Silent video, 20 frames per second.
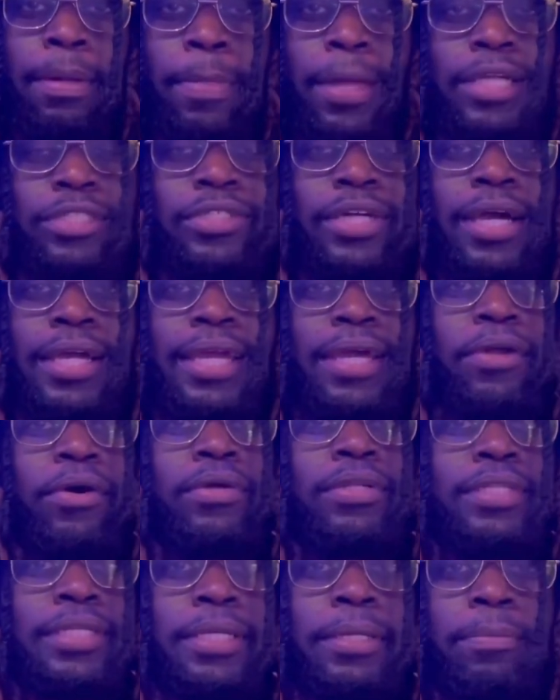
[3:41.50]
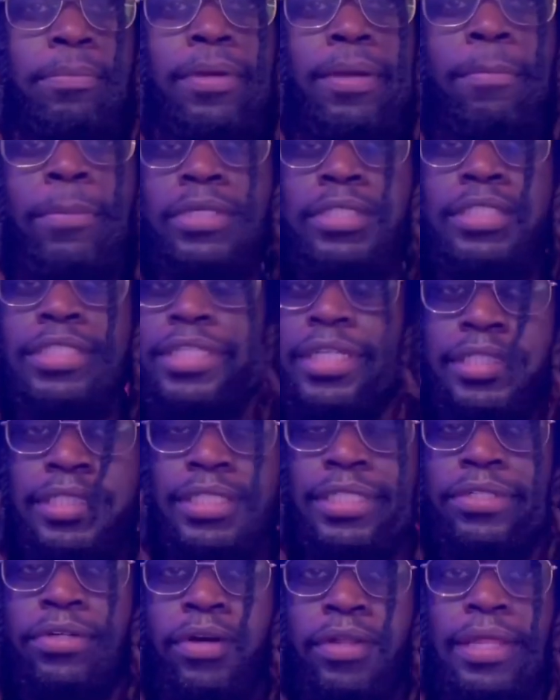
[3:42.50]
not trying to get all deep and
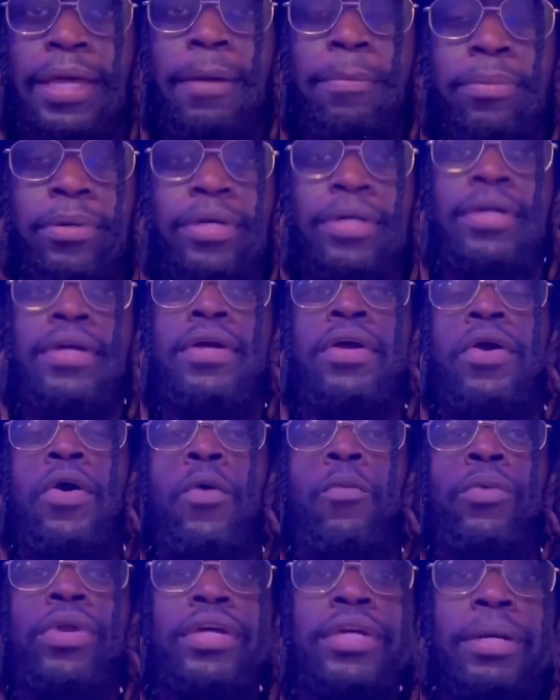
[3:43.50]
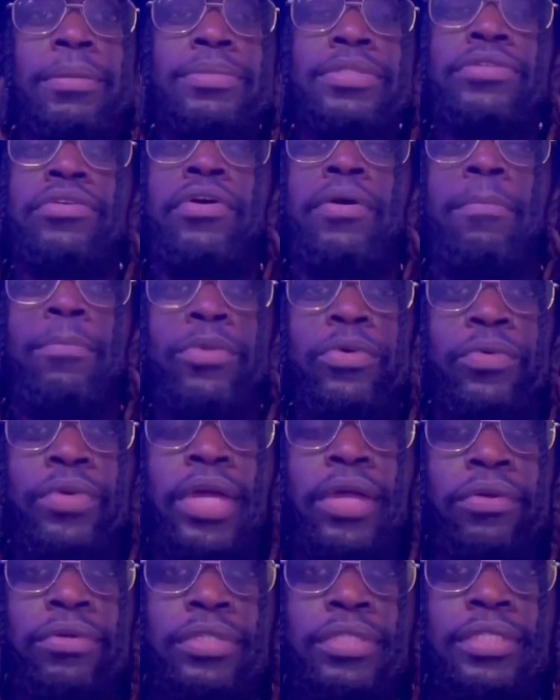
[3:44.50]
mushy-gushy and all that, but when it comes to our
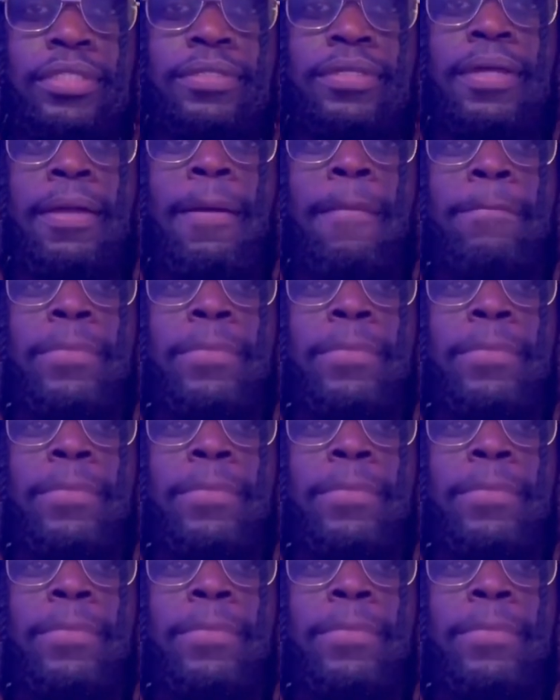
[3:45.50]
moon energy,